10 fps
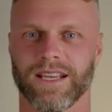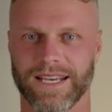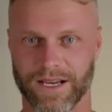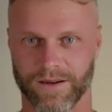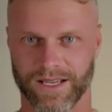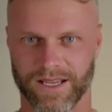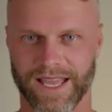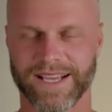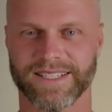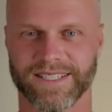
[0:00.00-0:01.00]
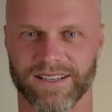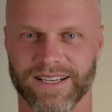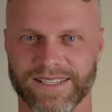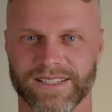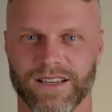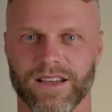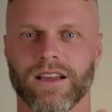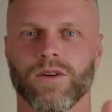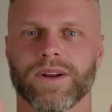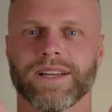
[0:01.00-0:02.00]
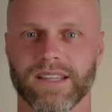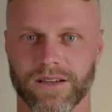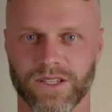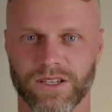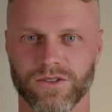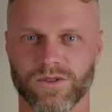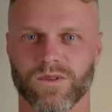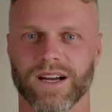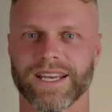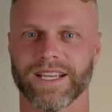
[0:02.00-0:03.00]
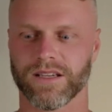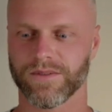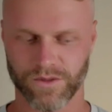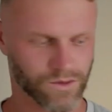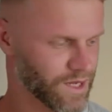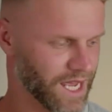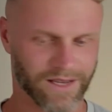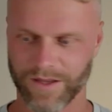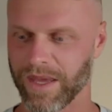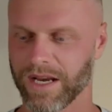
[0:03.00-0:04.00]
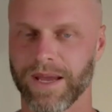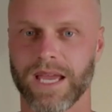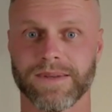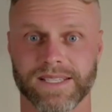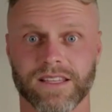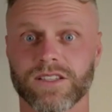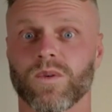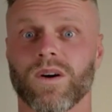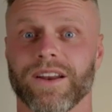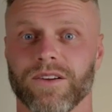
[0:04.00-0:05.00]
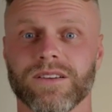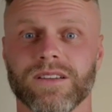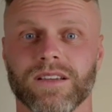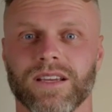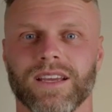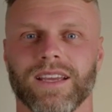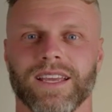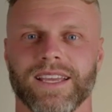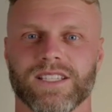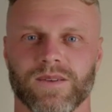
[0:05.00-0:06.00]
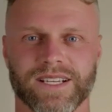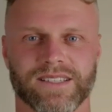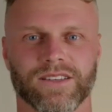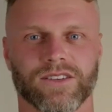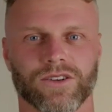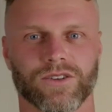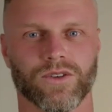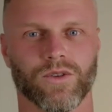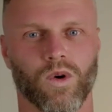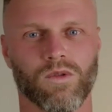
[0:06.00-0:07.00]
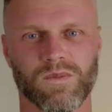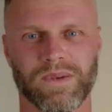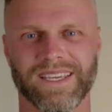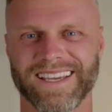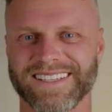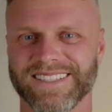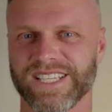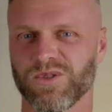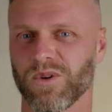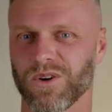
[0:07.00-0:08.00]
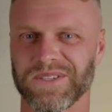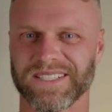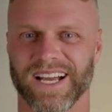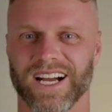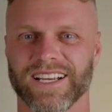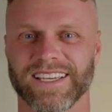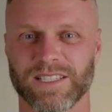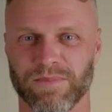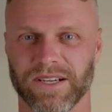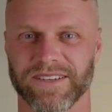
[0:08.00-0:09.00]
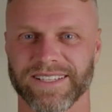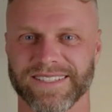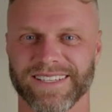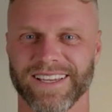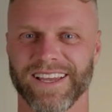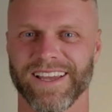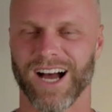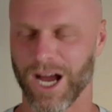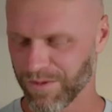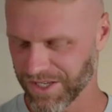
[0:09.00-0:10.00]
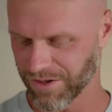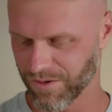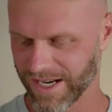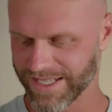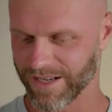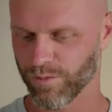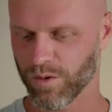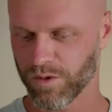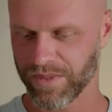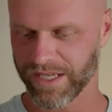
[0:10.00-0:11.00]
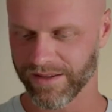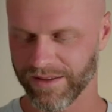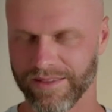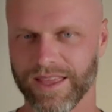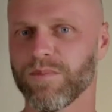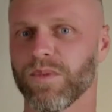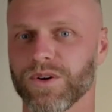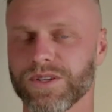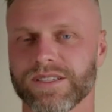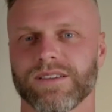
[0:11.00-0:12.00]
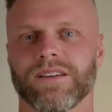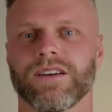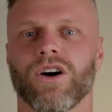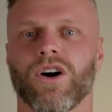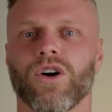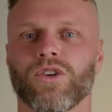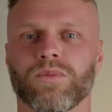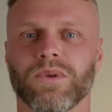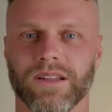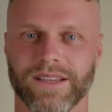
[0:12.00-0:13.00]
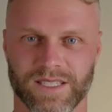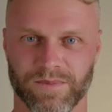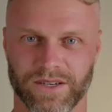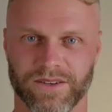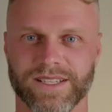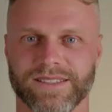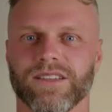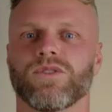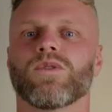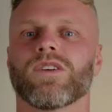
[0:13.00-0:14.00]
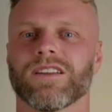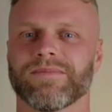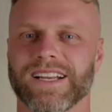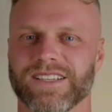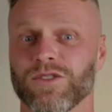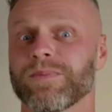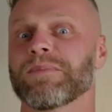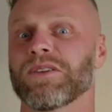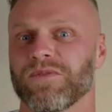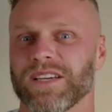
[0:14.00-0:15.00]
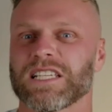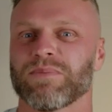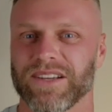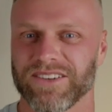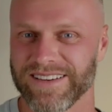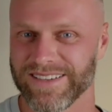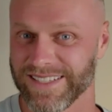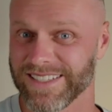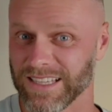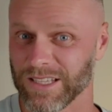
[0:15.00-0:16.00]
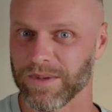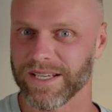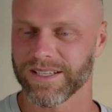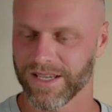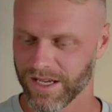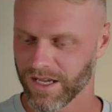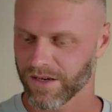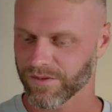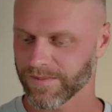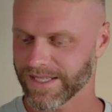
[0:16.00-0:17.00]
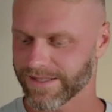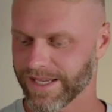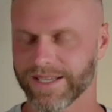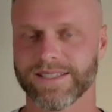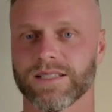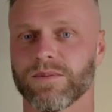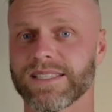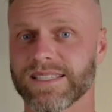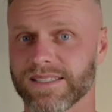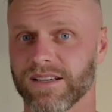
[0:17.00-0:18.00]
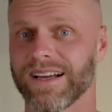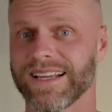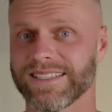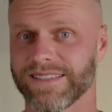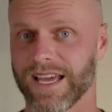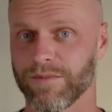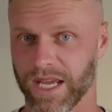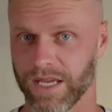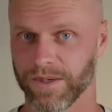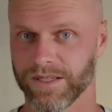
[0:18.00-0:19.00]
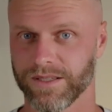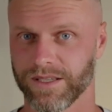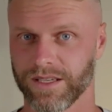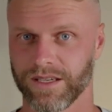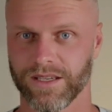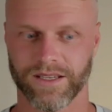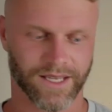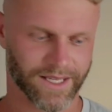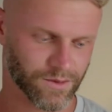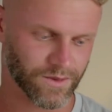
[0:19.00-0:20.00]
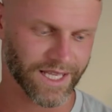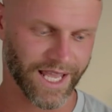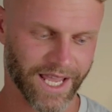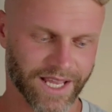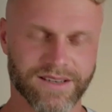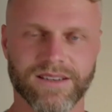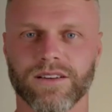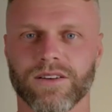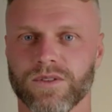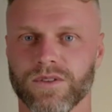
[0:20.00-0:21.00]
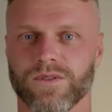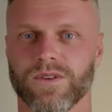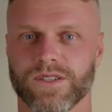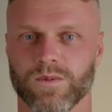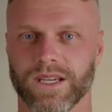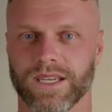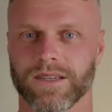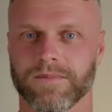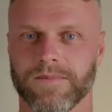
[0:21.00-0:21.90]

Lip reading: Now, exercise. What I'd love you to do right now, if you do have a pen and paper, something to write on, is to actually go, what would be a 0-star experience? I want you to write down what would be the most horrible experience that you can imagine, or maybe you've experienced this a little bit, from the second someone signs that paper until the end of the first week.